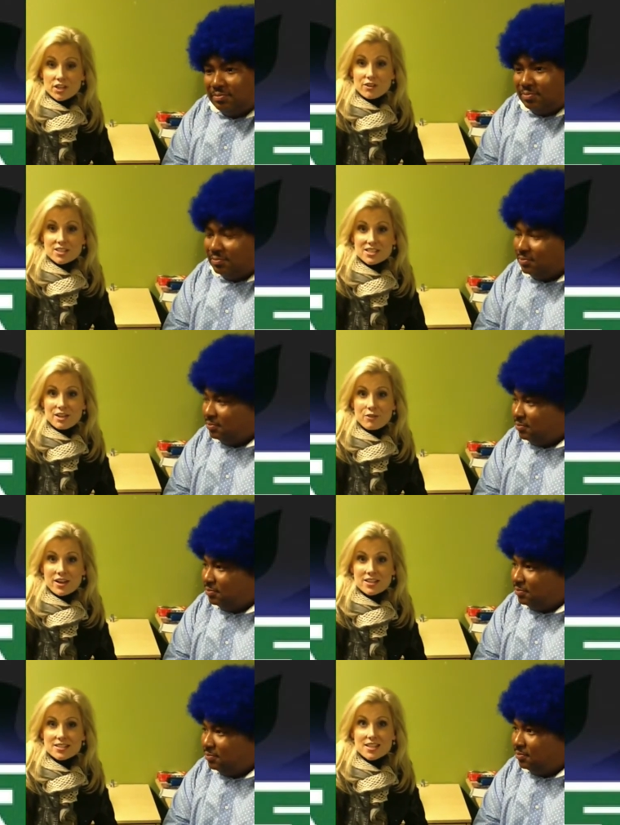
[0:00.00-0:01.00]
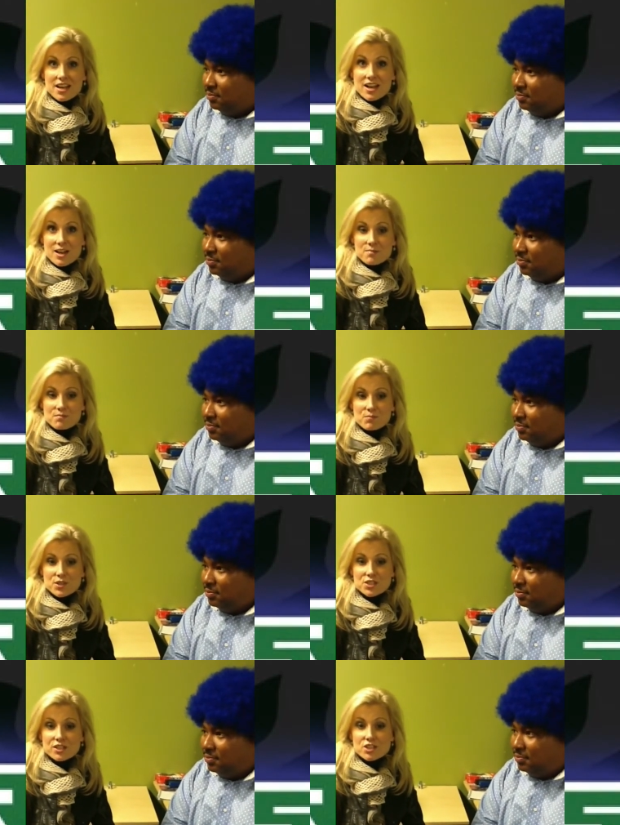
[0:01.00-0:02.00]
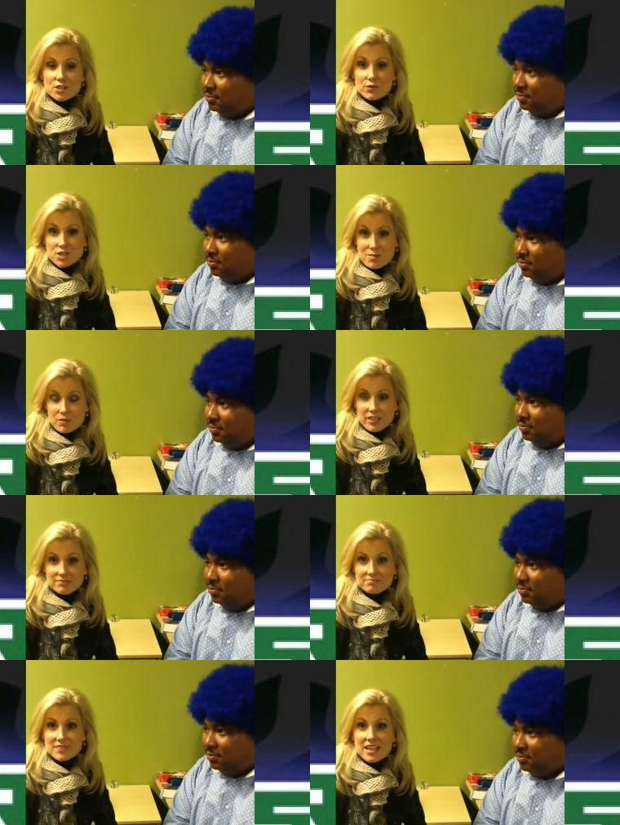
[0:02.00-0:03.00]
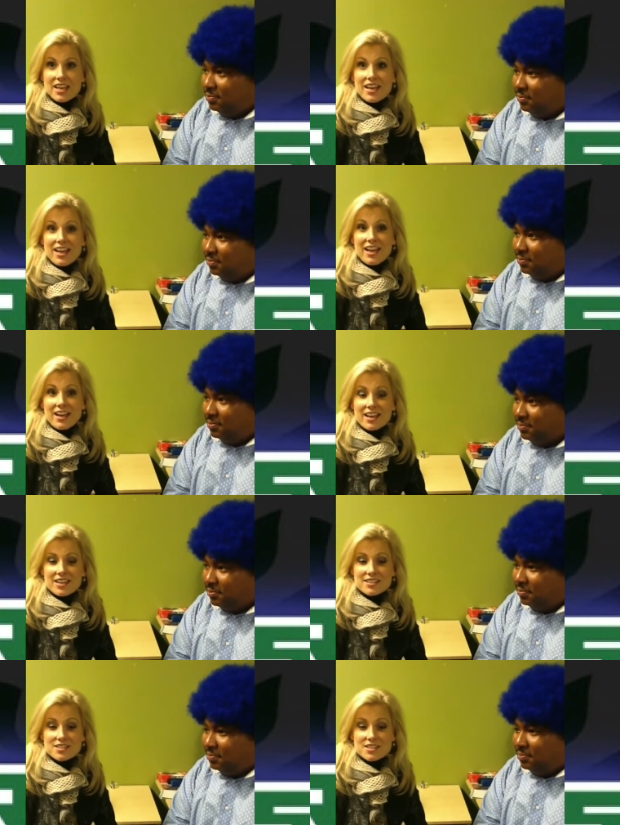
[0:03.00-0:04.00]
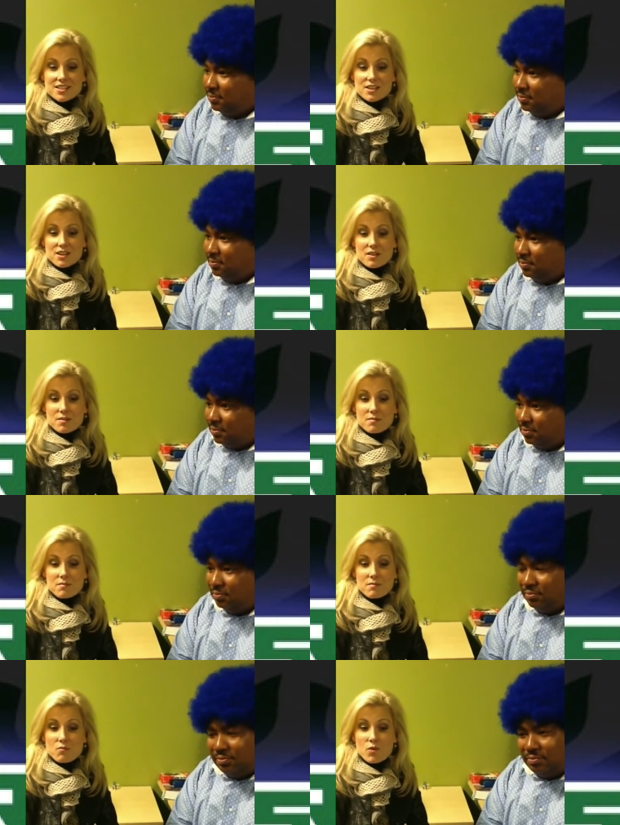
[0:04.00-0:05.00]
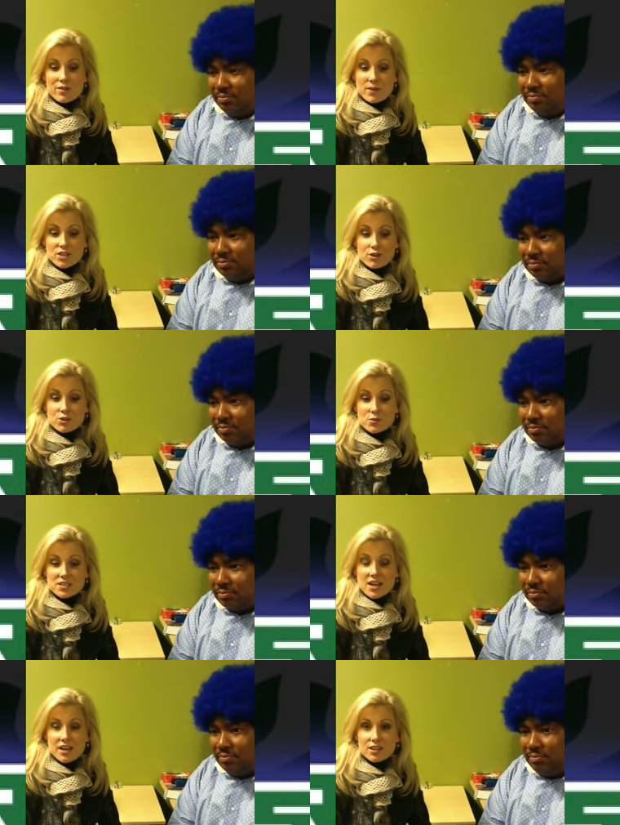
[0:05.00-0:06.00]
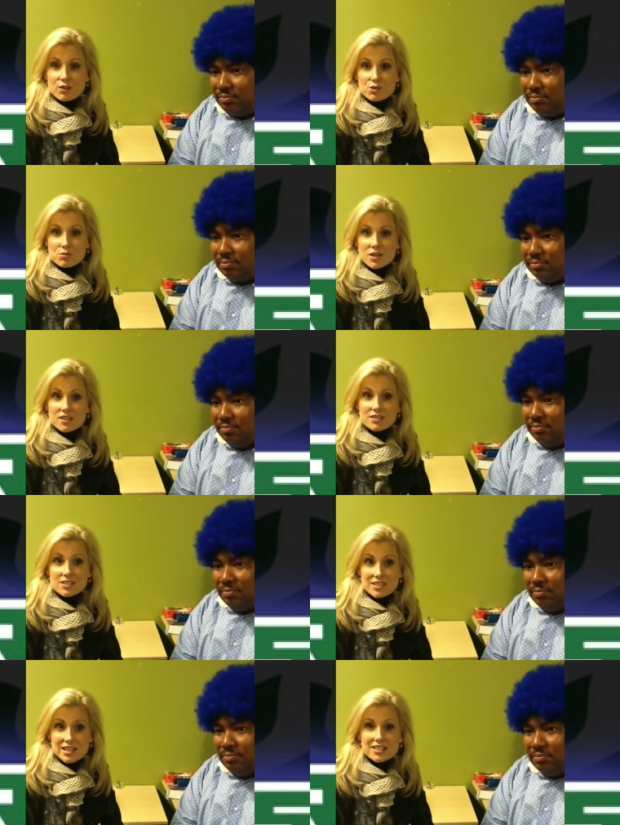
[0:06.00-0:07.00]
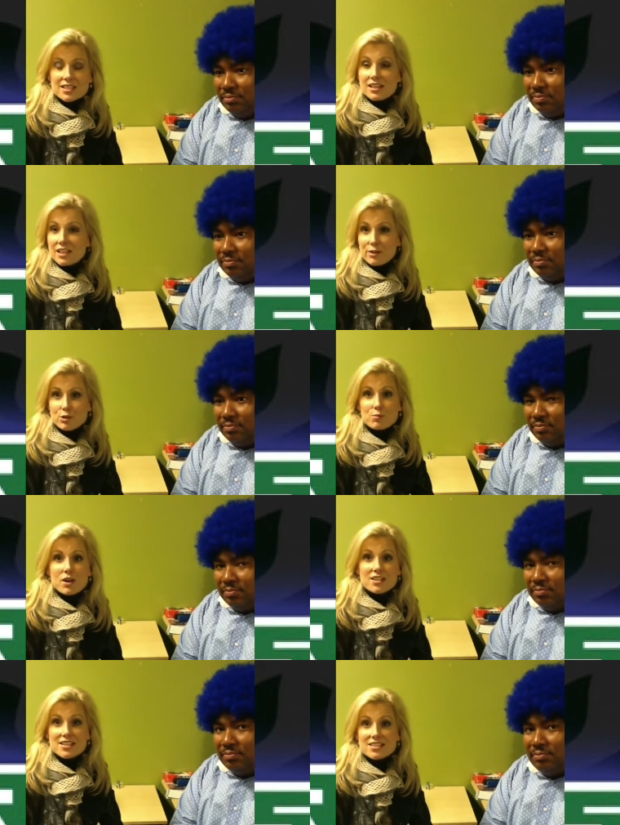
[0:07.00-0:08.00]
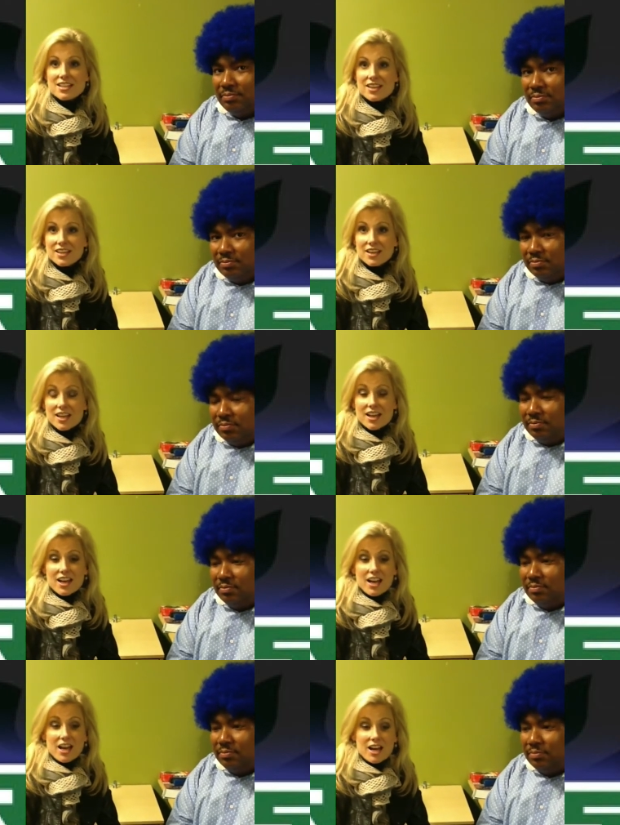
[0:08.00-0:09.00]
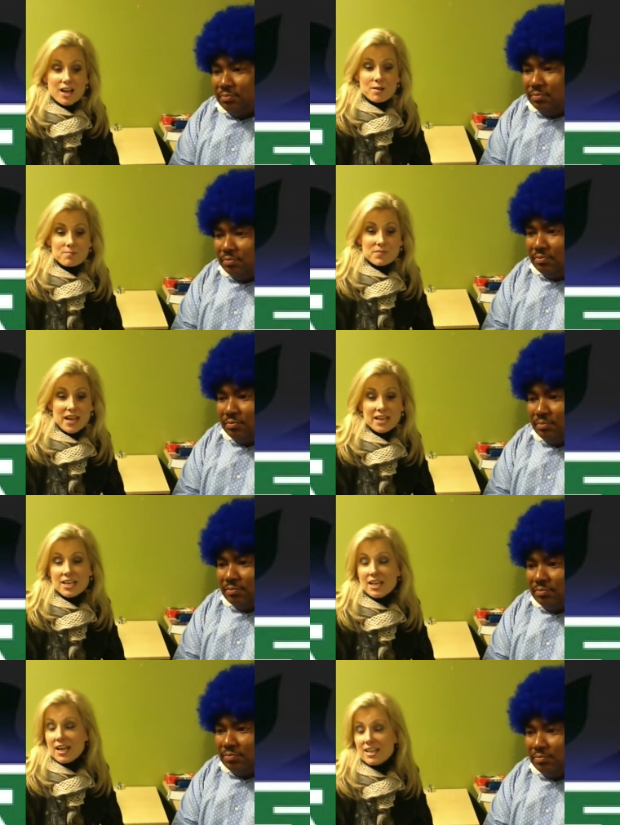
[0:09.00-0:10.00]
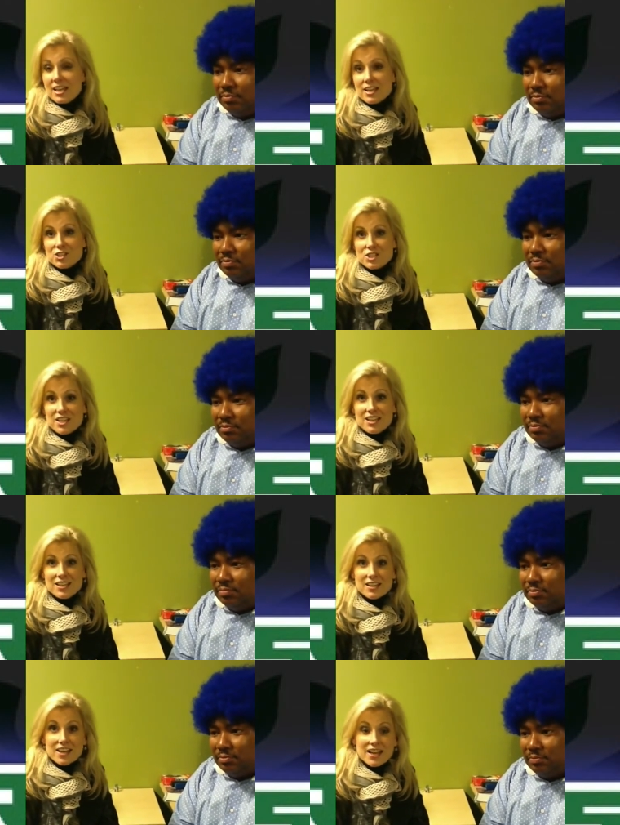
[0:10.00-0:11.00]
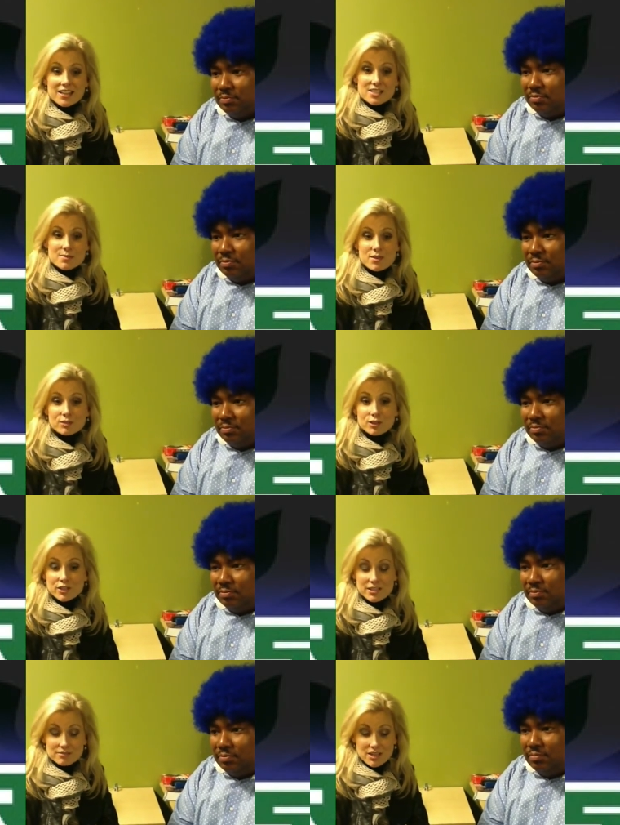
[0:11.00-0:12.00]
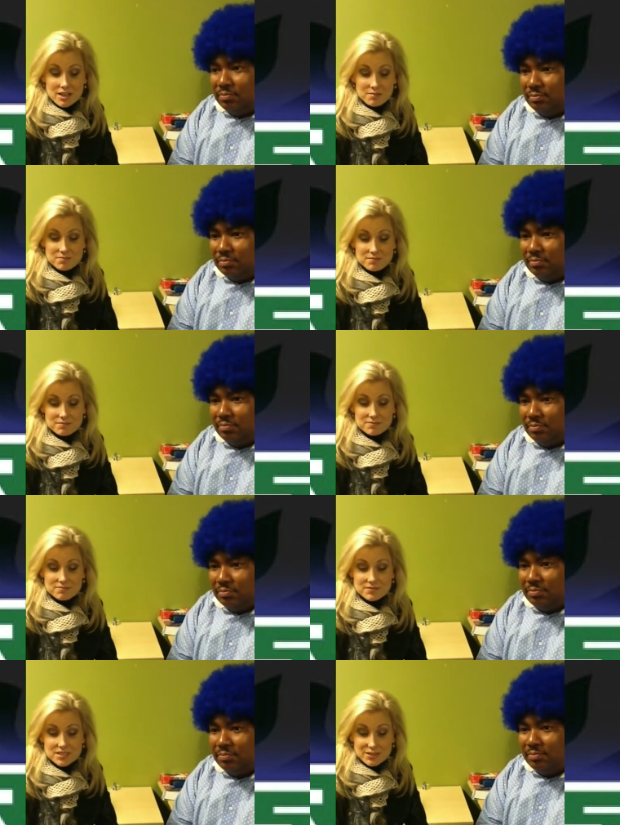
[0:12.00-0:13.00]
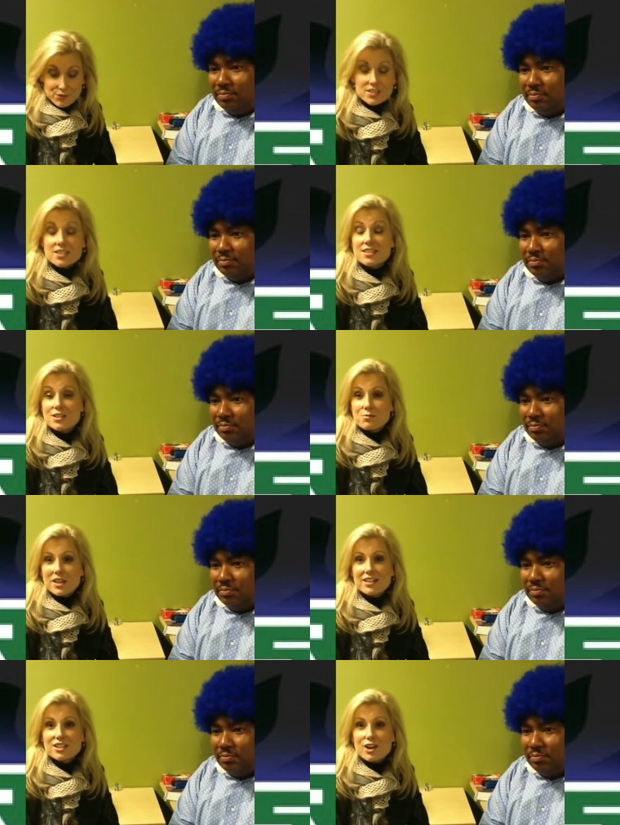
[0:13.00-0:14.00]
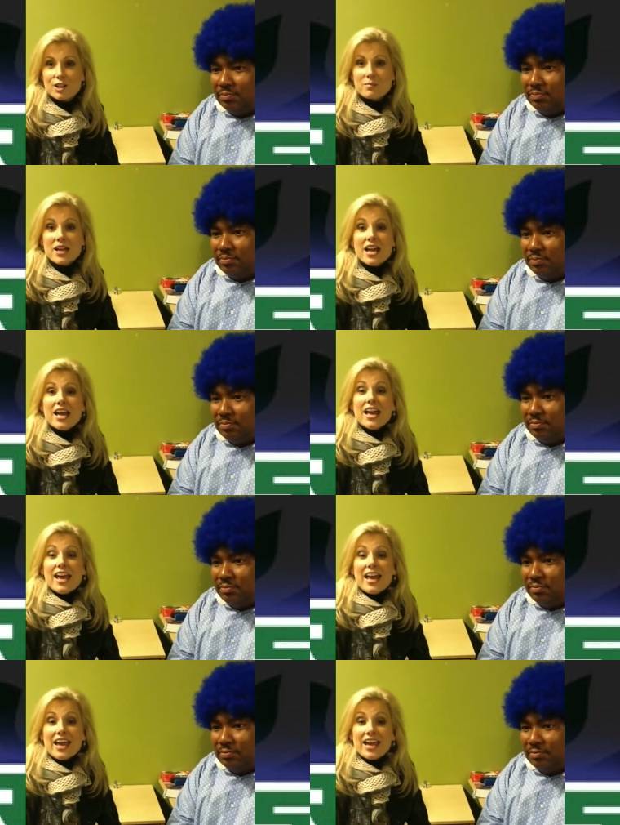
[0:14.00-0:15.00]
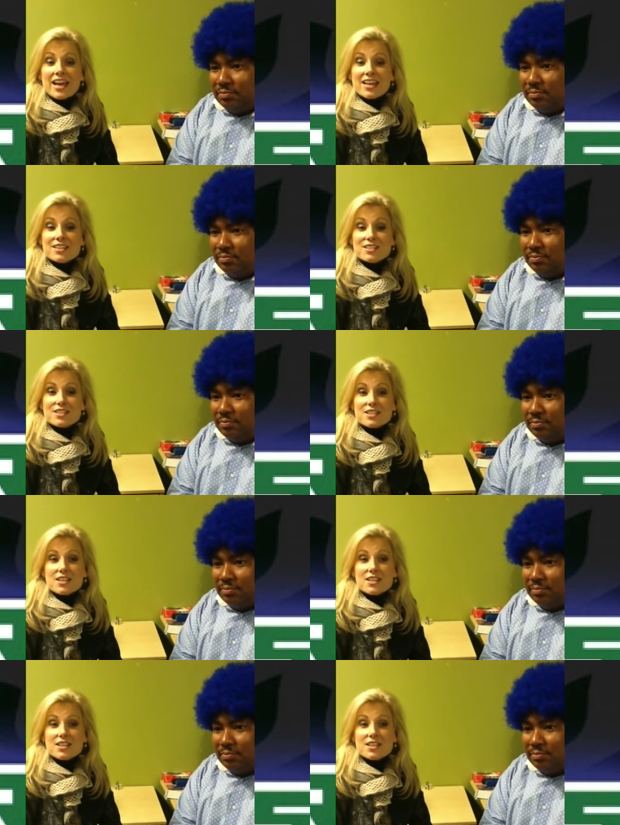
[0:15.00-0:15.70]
Speaker 1: here at Stingrays, um, we started just for tumbling. And one of my daughters was diagnosed with dyslexia, language processing, um, ADD, ADHD, and some other learning um, differences, as we like to call them. And